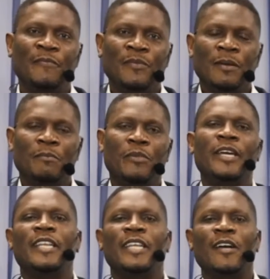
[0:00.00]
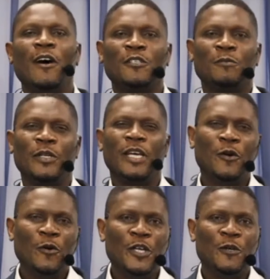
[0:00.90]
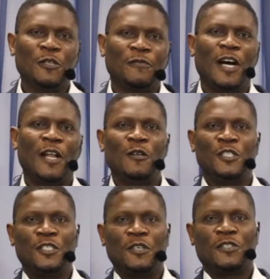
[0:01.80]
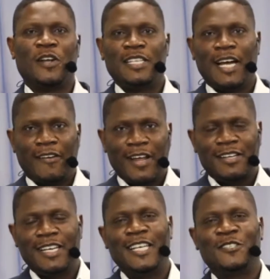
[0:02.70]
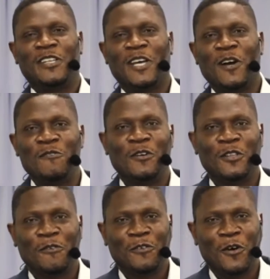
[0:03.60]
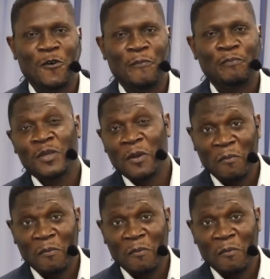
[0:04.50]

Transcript: bringing the gospel, the good news of our Lord Jesus Christ, directly into the comfort of your home. May the